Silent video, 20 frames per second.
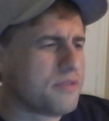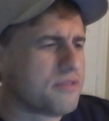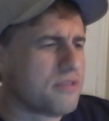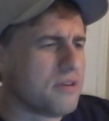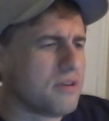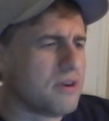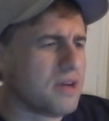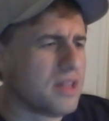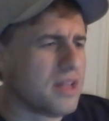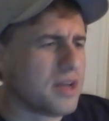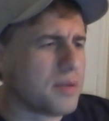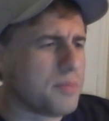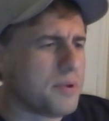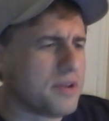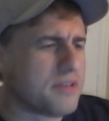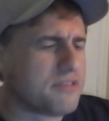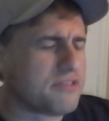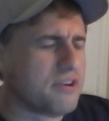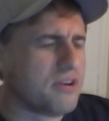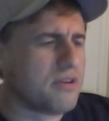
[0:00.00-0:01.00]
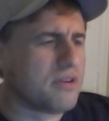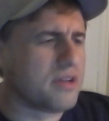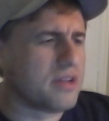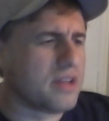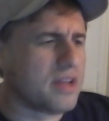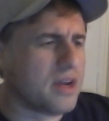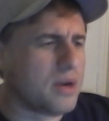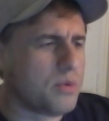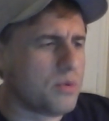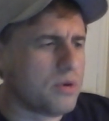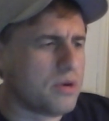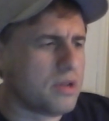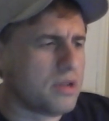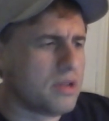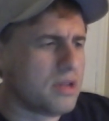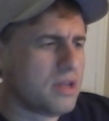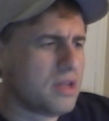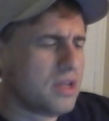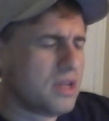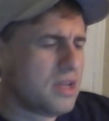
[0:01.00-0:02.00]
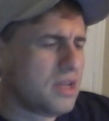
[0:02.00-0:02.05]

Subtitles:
So I like Minnesota in that one.